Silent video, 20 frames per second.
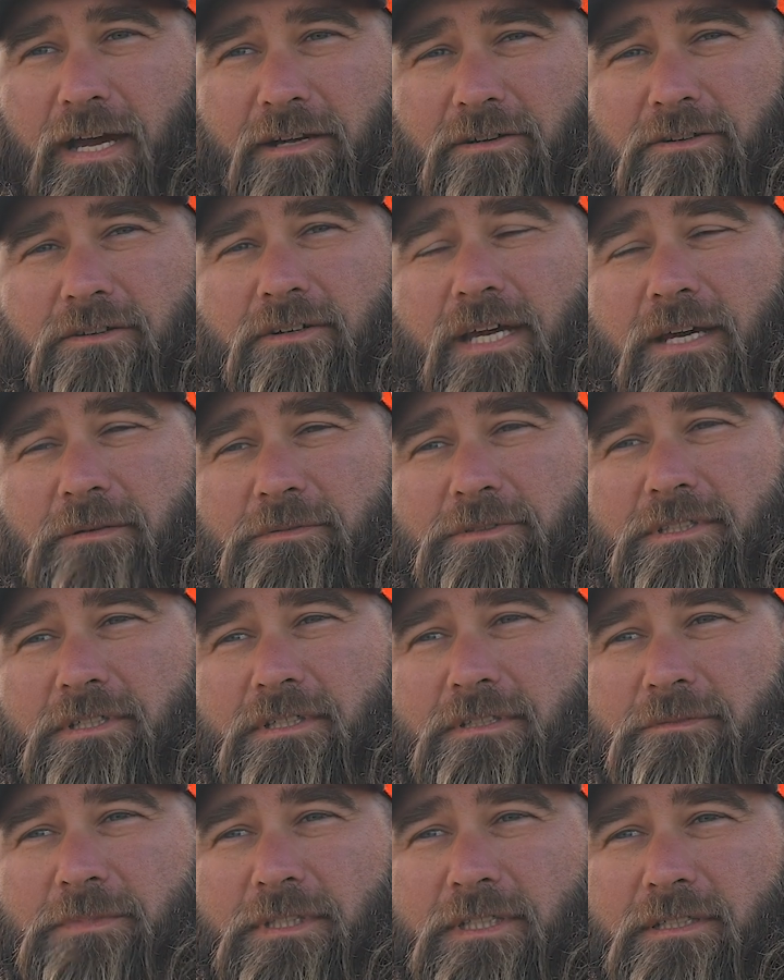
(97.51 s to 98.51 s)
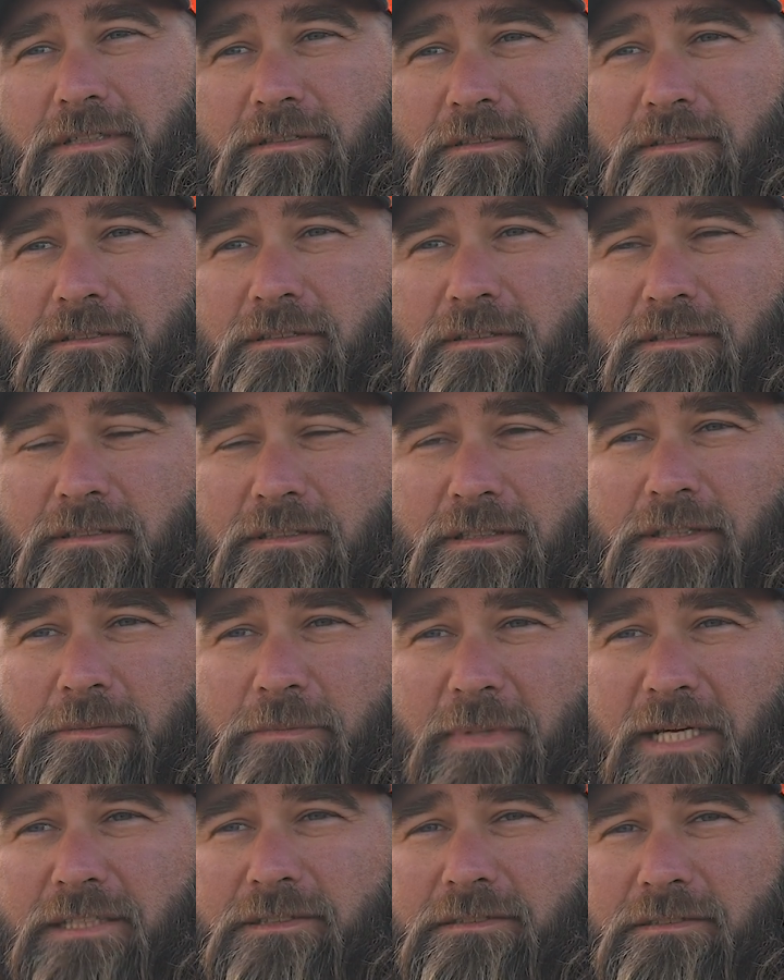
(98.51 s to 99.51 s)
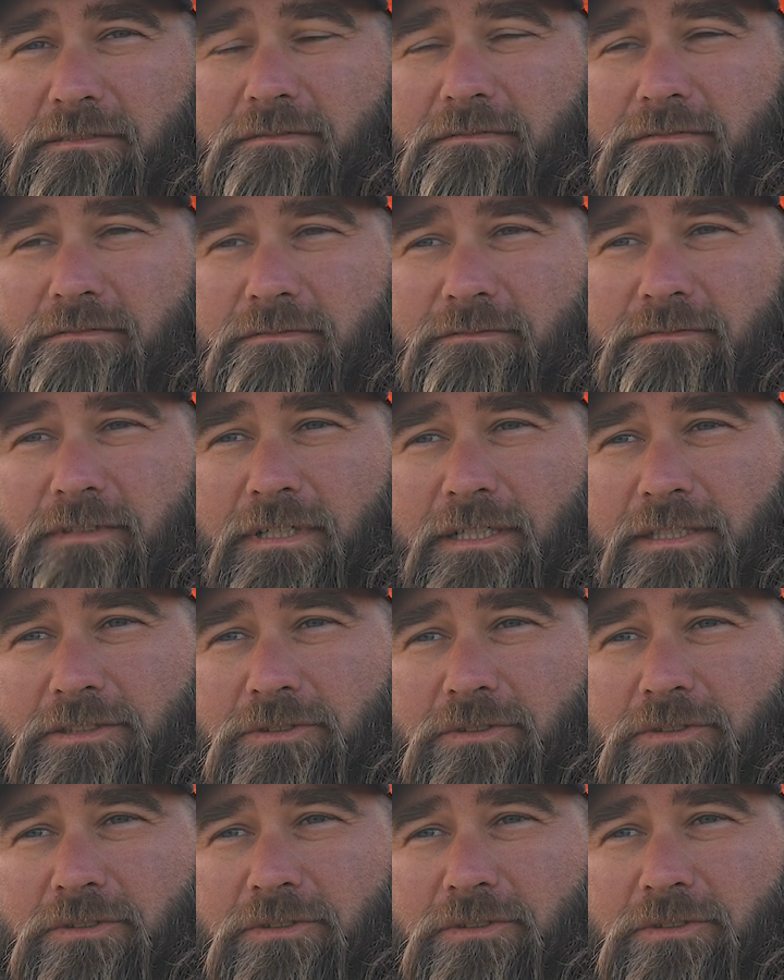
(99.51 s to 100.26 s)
Eijkelkamps are going to be the best rig